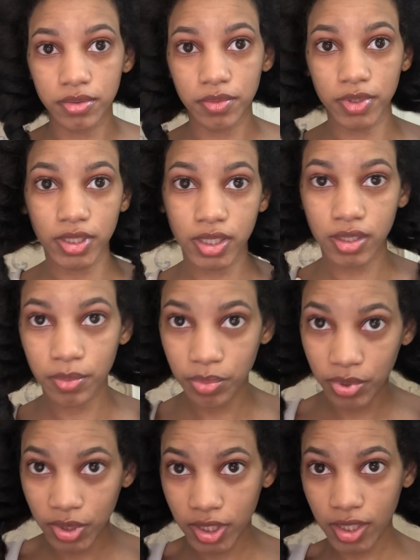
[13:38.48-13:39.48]
We're gonna
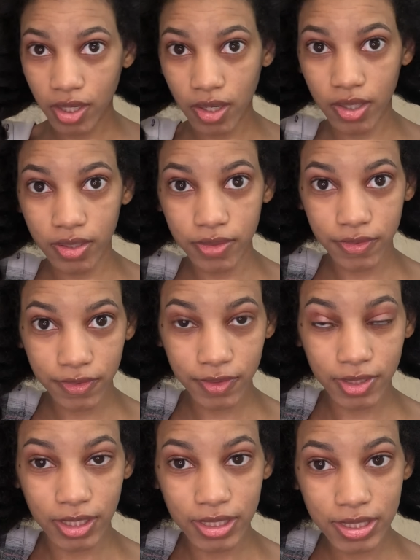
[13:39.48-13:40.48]
pull it off.
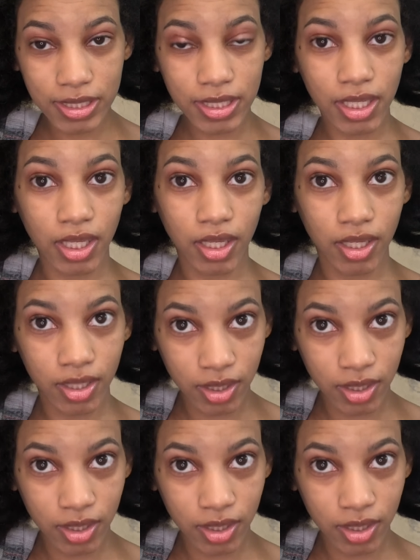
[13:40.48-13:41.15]
Let's see.